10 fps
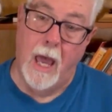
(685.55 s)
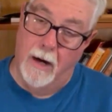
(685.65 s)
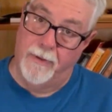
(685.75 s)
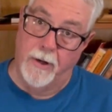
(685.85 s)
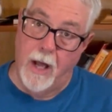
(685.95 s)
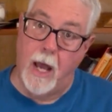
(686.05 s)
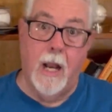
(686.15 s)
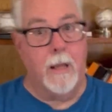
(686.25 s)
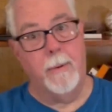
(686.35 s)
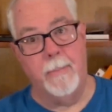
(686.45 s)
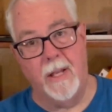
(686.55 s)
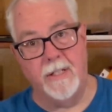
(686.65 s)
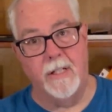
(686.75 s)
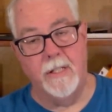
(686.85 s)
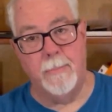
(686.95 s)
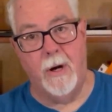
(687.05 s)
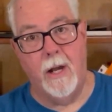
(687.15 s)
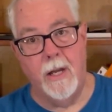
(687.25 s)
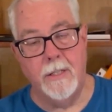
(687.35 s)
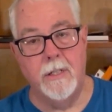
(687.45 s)
And if they're not, I'm going to be pleasantly
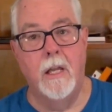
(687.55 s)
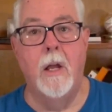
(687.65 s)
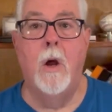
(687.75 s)
surprised.